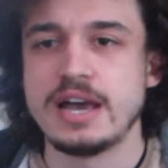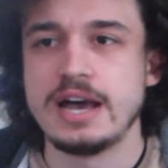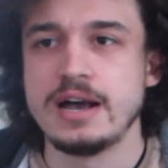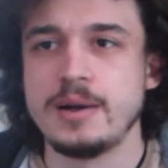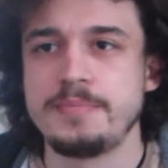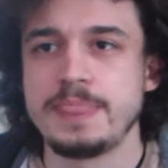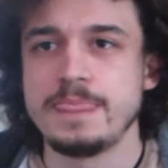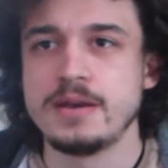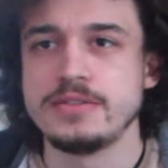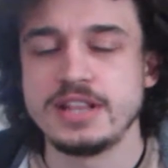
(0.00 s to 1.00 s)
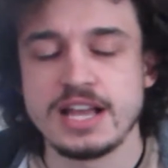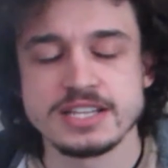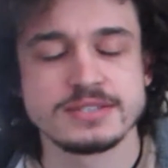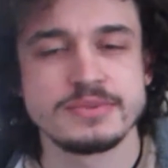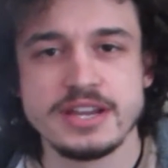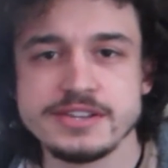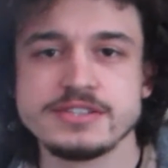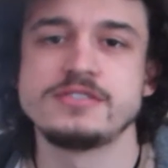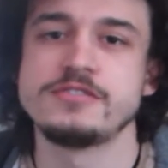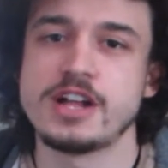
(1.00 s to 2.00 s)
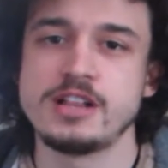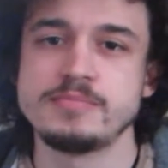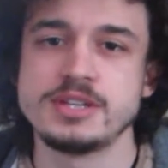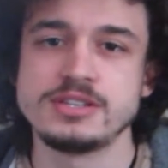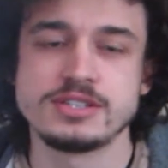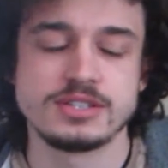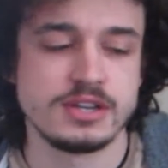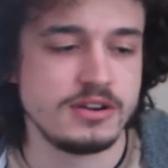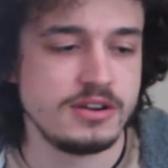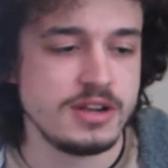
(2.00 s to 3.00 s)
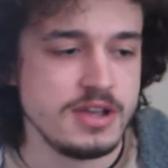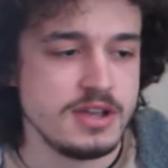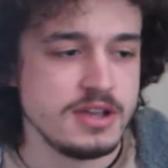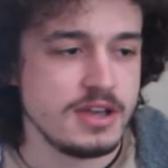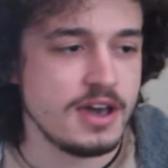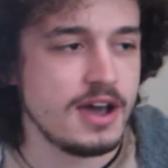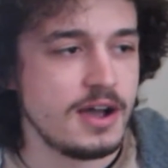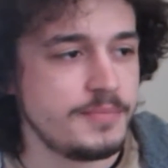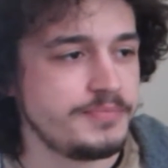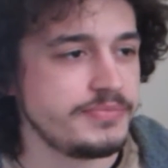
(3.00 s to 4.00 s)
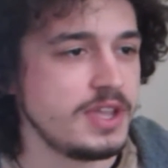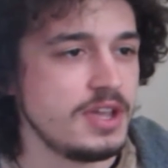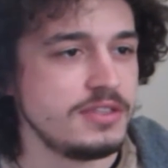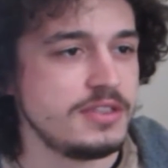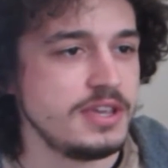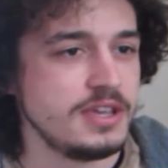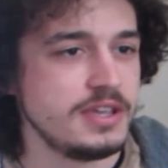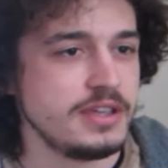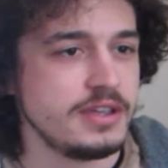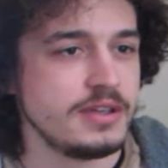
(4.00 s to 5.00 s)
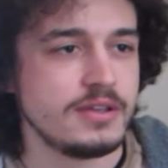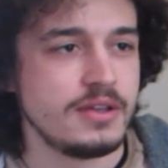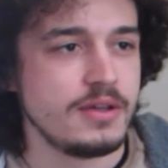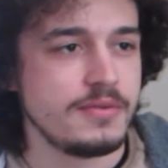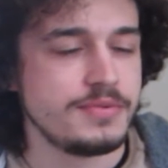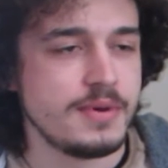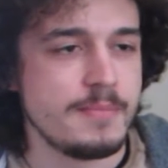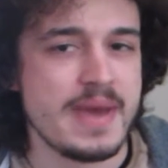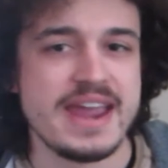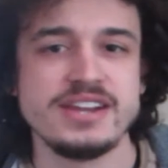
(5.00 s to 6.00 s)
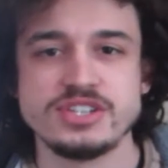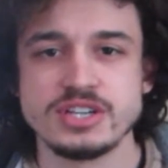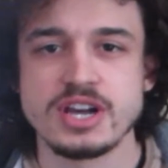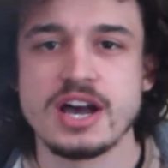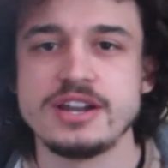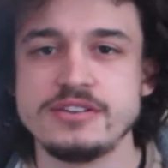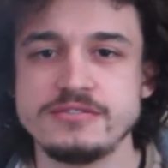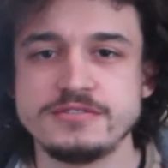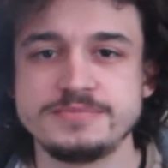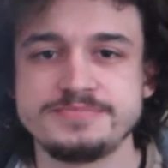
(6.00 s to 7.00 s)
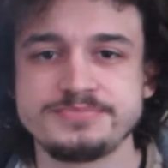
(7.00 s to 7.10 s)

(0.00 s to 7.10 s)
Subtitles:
The last 3 years of development. So the major kind of